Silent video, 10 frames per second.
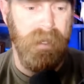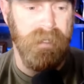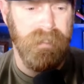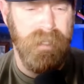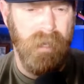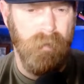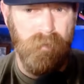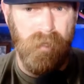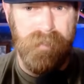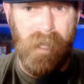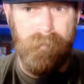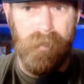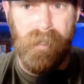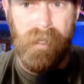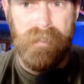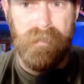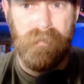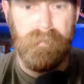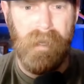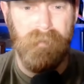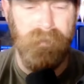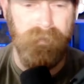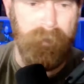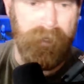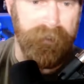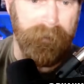Let's see how we're doing on time here, guys. We're about 50 minutes here.